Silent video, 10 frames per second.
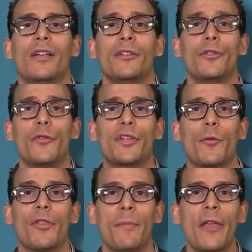So if we
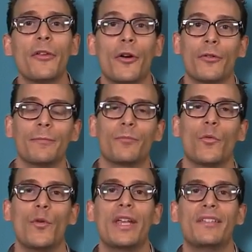start with methadone,
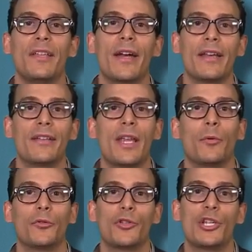we can see that it's
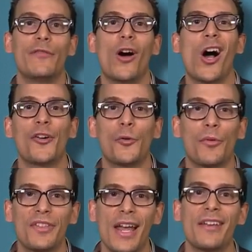able to achieve
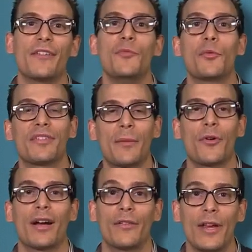100% of mu
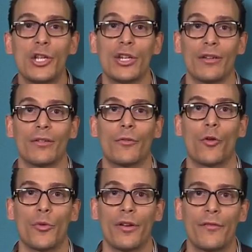receptor activation or
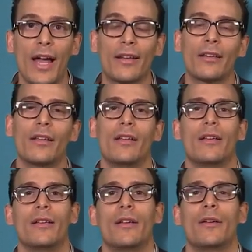opiate effect.
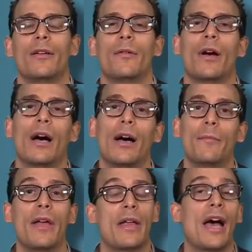
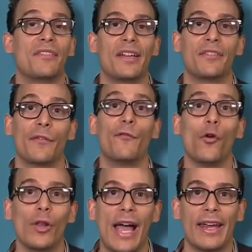As it is a
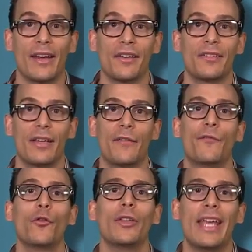full agonist, it
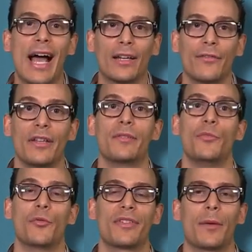fully activates
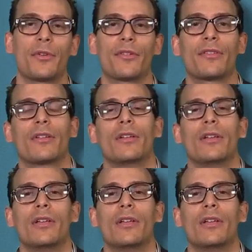mu receptors.